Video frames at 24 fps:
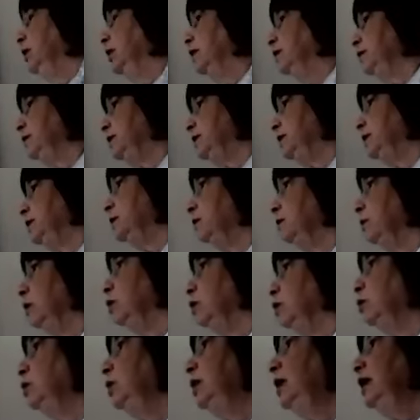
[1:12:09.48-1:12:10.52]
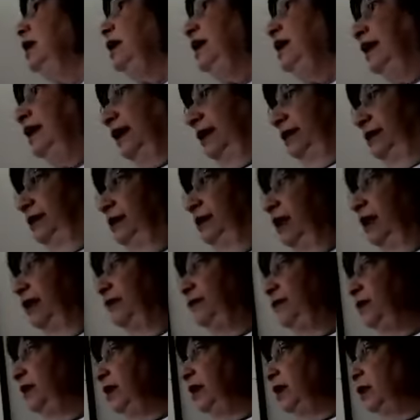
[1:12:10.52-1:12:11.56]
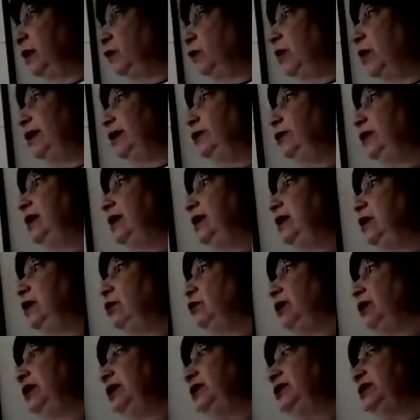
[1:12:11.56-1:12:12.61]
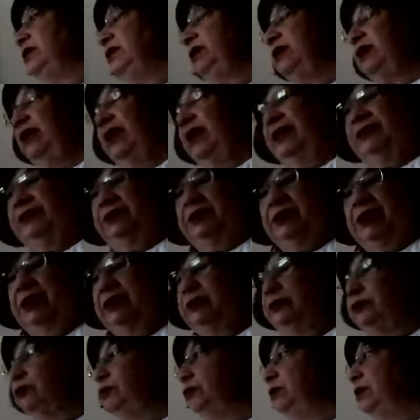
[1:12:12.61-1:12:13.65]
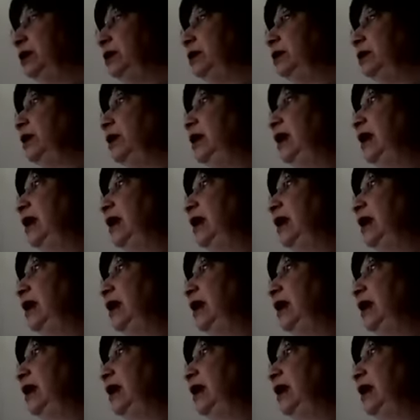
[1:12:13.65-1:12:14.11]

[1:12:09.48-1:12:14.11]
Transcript: equals 0. It's definitely a quadratic equation that has an x squared,